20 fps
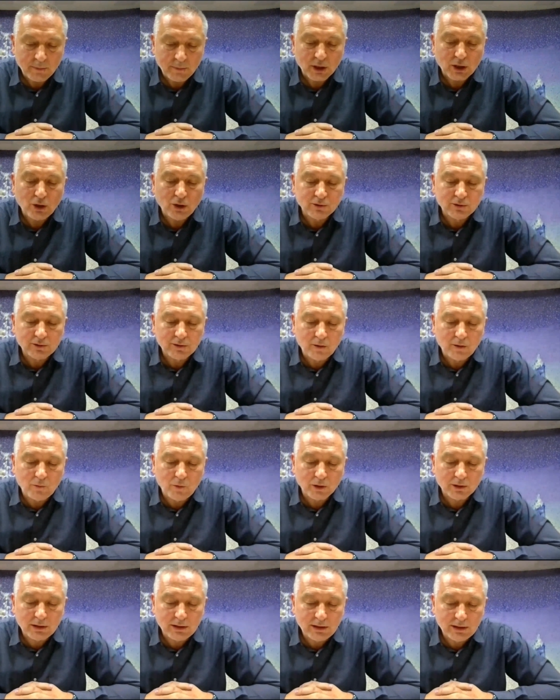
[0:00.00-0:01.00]
Because
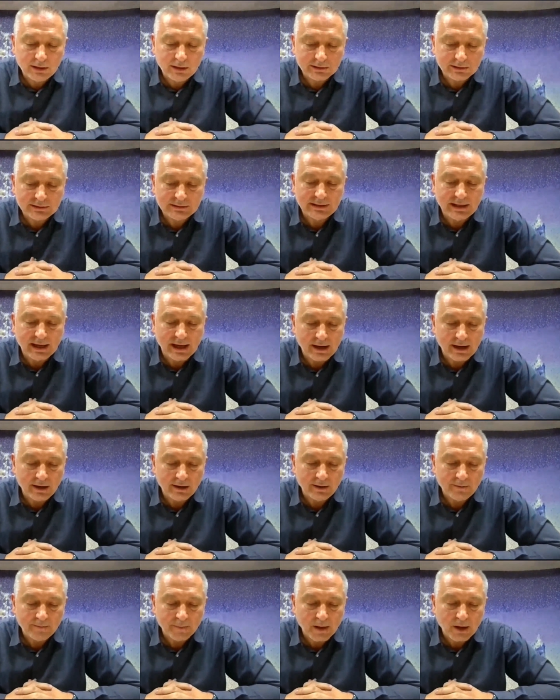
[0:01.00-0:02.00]
what hurts
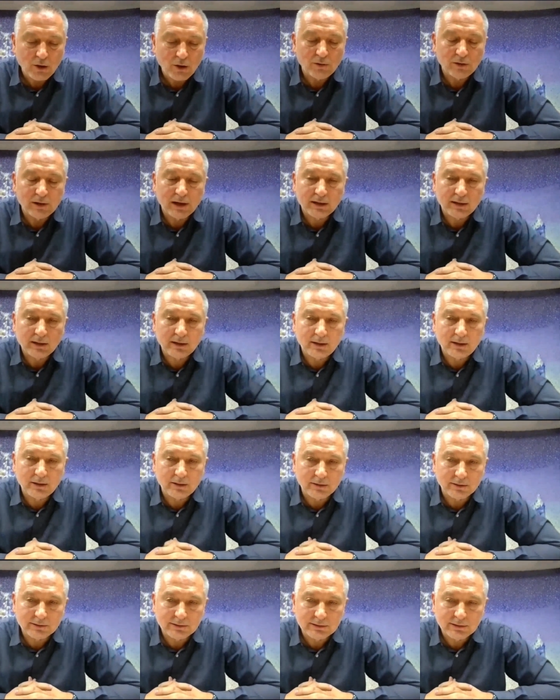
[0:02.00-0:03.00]
there already
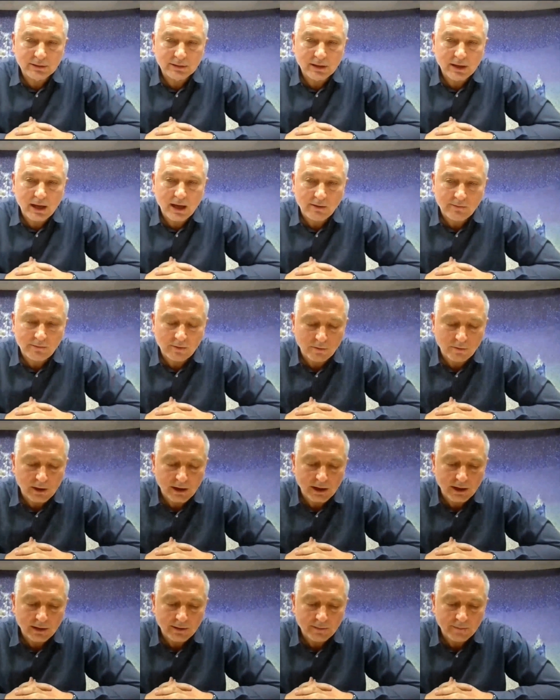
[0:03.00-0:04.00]
hurts
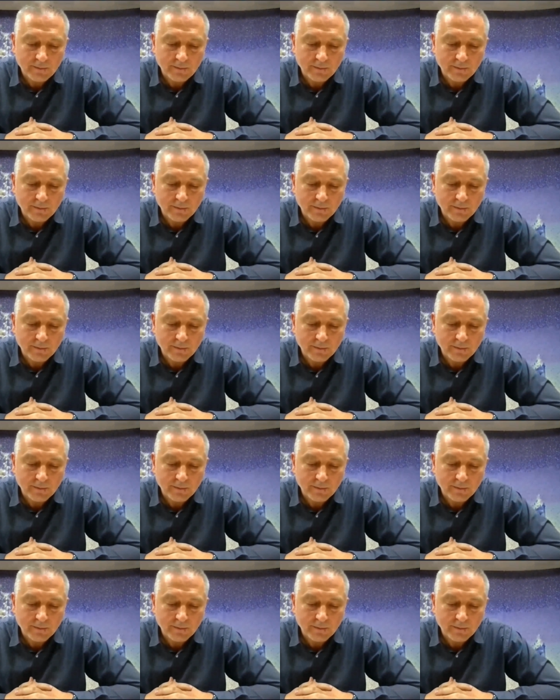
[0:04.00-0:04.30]
everywhere.